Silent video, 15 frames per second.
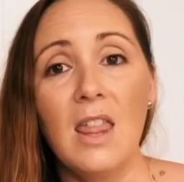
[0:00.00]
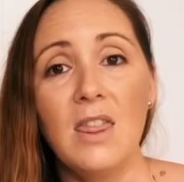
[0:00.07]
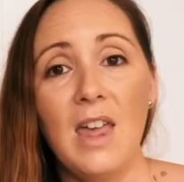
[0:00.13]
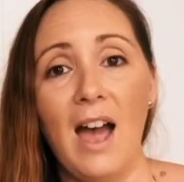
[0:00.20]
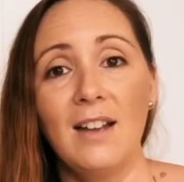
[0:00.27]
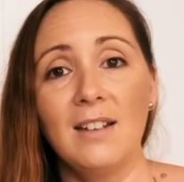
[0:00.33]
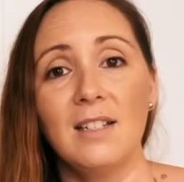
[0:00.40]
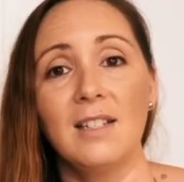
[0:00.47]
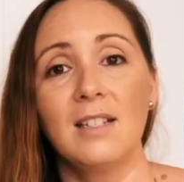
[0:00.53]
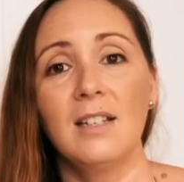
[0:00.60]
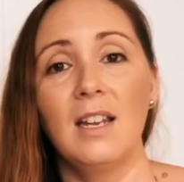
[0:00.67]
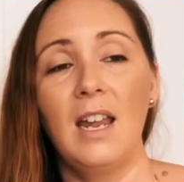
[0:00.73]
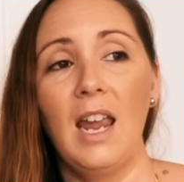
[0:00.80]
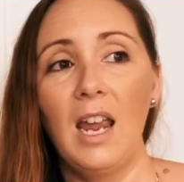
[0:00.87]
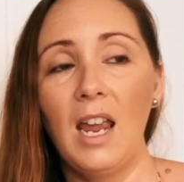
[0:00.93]
that
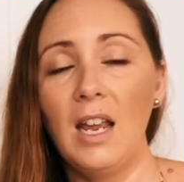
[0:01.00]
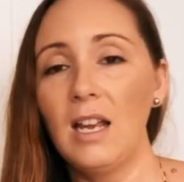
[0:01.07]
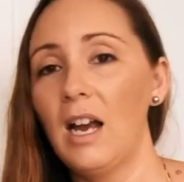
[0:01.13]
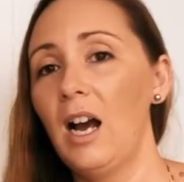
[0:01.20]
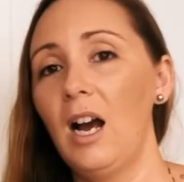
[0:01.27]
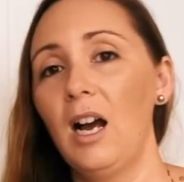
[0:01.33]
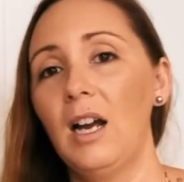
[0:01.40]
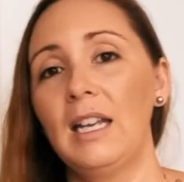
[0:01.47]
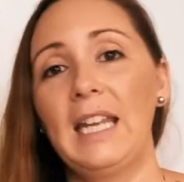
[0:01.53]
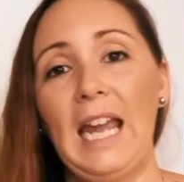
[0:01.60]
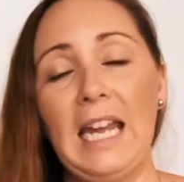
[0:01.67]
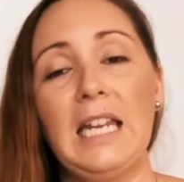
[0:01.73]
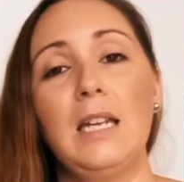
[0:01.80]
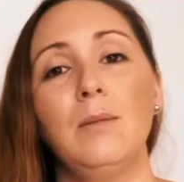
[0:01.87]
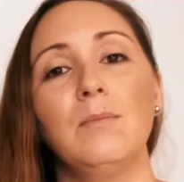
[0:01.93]

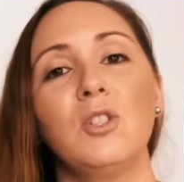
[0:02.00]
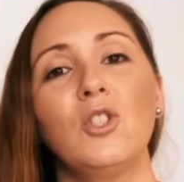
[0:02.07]
game